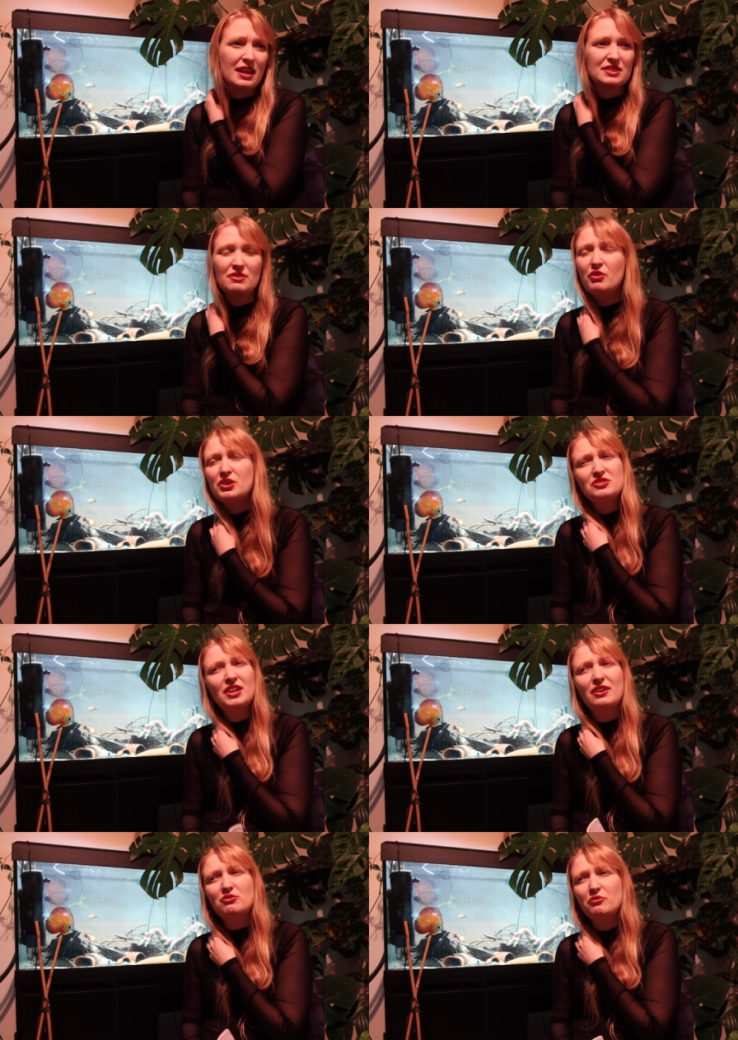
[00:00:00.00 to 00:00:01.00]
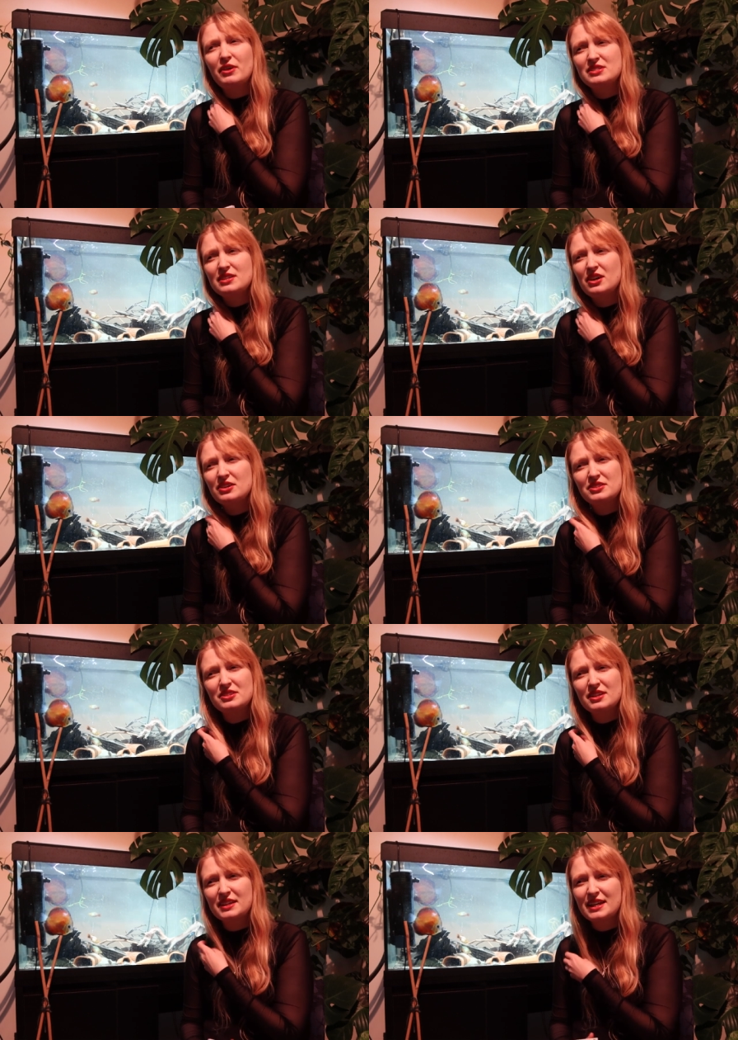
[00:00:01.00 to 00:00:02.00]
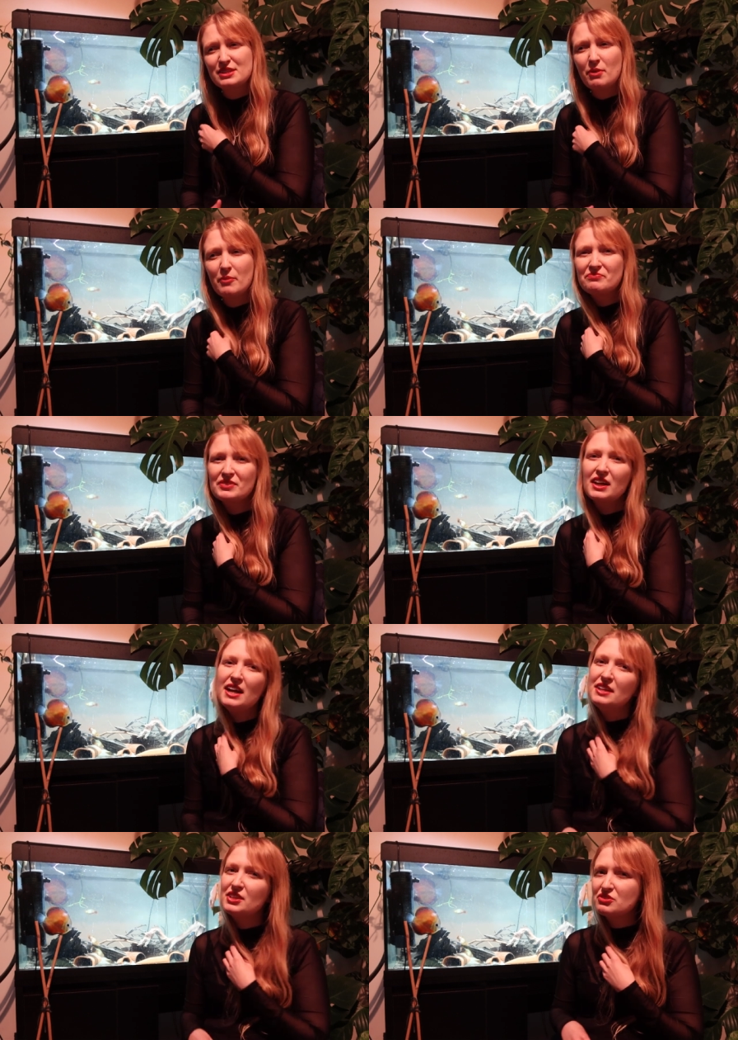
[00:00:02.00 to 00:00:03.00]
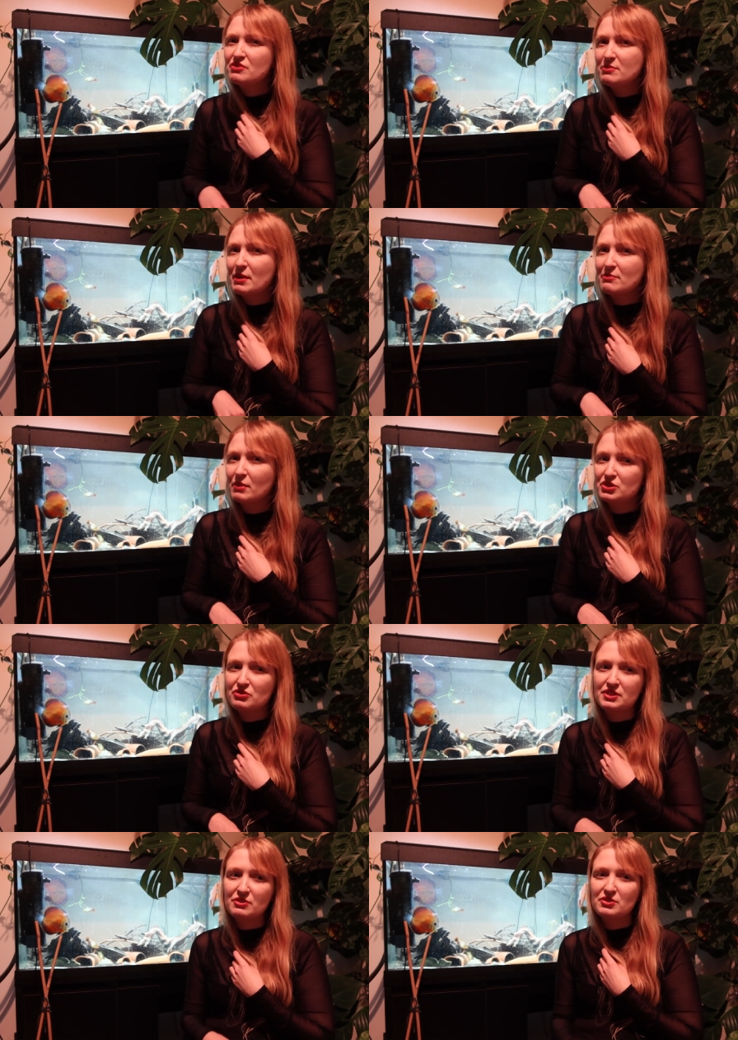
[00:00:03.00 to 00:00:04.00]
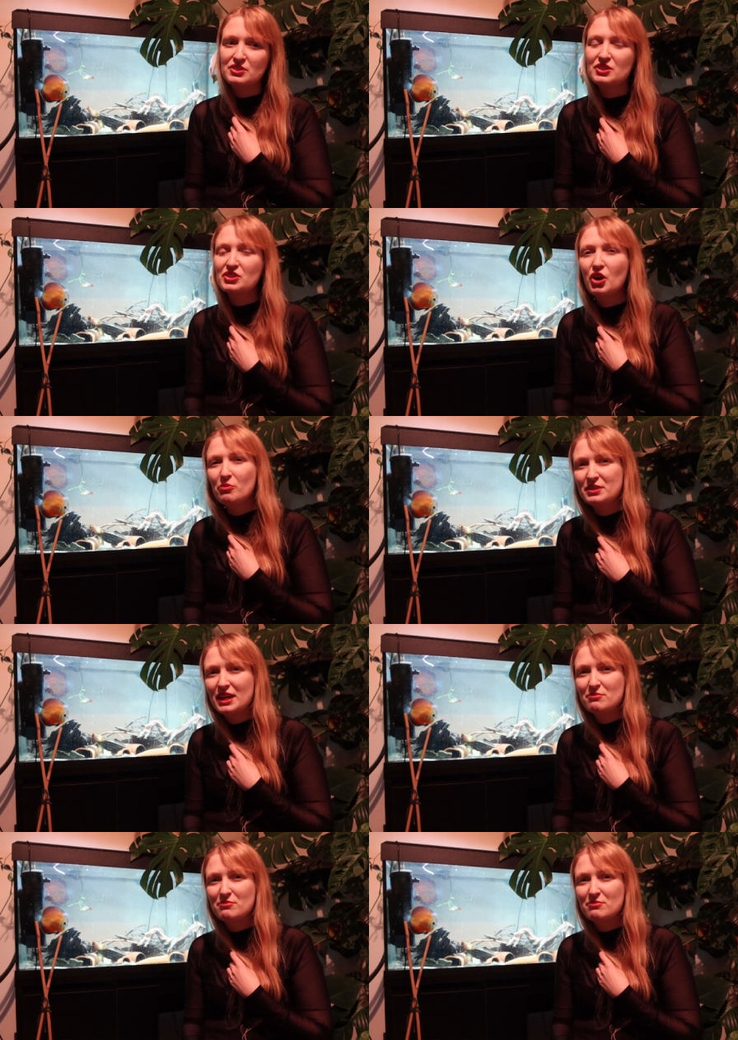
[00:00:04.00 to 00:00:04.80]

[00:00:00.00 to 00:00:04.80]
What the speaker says: Symphyston aquafasciatus, I guess. But it doesn't really make much of a difference, and the common